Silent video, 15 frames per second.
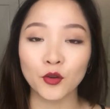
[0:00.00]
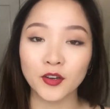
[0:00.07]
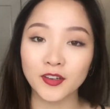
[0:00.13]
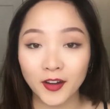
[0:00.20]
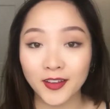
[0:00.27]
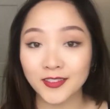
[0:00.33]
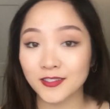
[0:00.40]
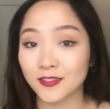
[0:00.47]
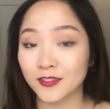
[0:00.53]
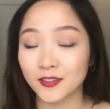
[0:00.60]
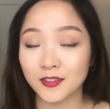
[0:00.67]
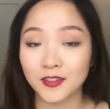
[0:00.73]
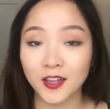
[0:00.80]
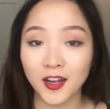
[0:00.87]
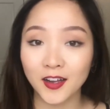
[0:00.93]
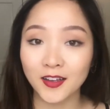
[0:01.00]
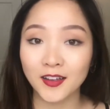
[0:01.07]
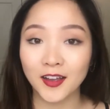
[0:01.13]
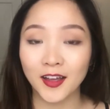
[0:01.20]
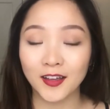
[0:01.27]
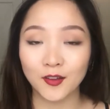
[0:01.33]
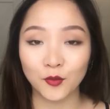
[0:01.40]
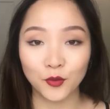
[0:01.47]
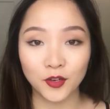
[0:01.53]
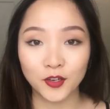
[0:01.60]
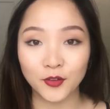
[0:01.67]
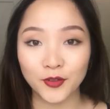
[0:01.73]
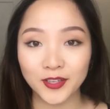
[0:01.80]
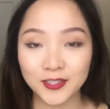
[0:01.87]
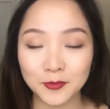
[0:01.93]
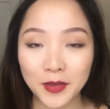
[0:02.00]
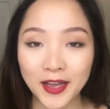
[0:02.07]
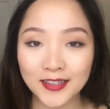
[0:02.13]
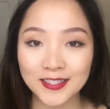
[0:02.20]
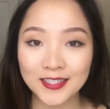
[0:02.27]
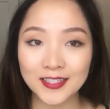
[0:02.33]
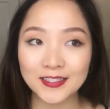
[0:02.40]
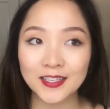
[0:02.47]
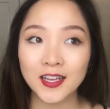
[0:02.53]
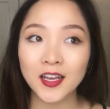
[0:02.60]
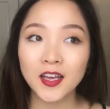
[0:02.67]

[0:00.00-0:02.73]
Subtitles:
or it's not like what you expected.